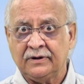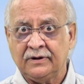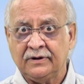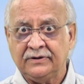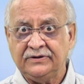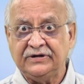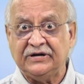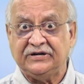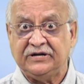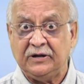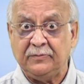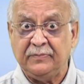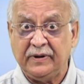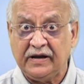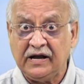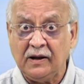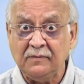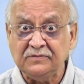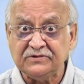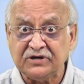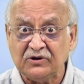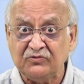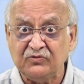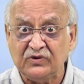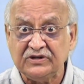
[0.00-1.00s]
Did he become
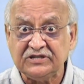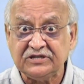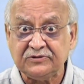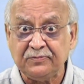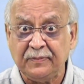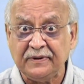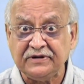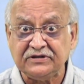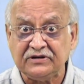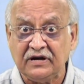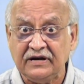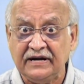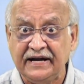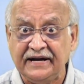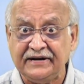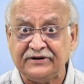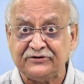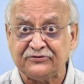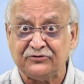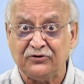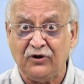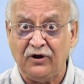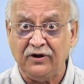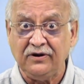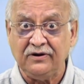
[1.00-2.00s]
someone special
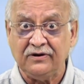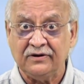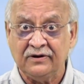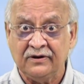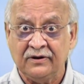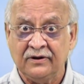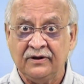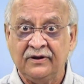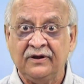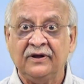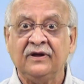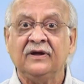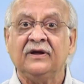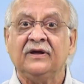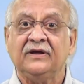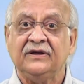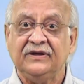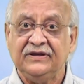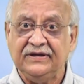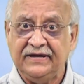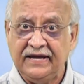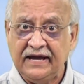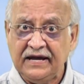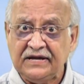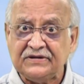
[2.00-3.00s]
later on?
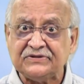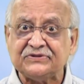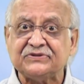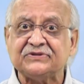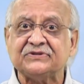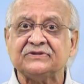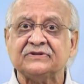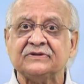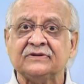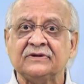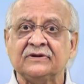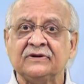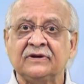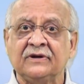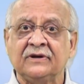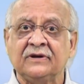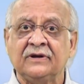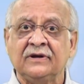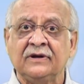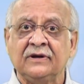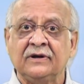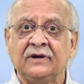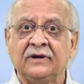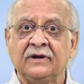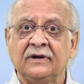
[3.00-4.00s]
Yes.
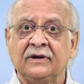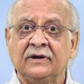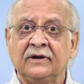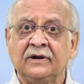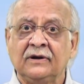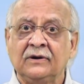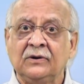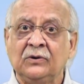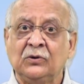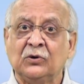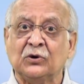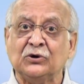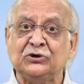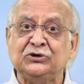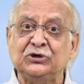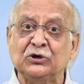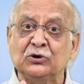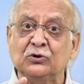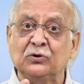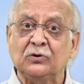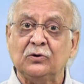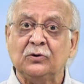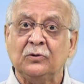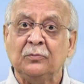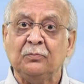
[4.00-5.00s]
Could
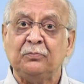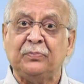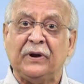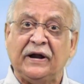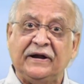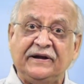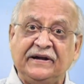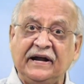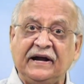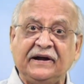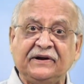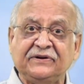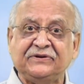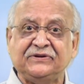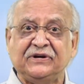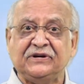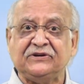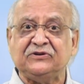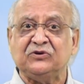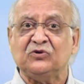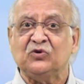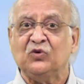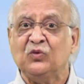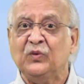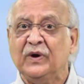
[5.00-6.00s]
you predict
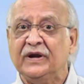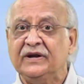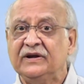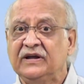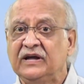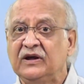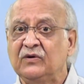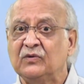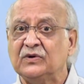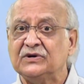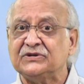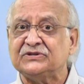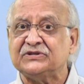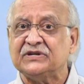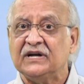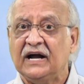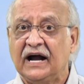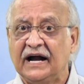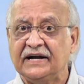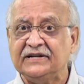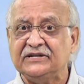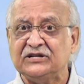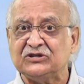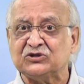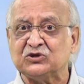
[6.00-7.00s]
it when he was
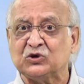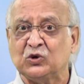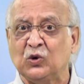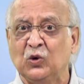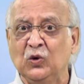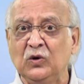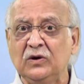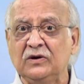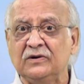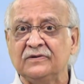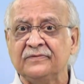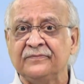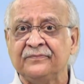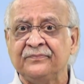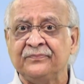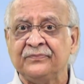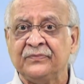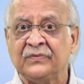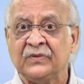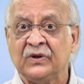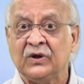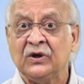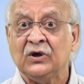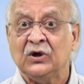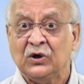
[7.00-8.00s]
at the school?
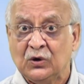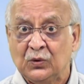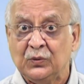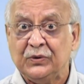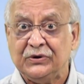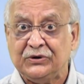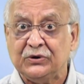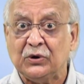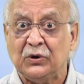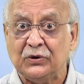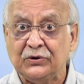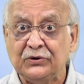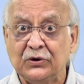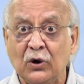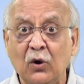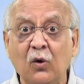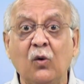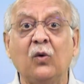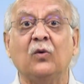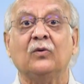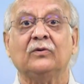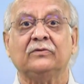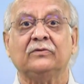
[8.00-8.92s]
We don't know.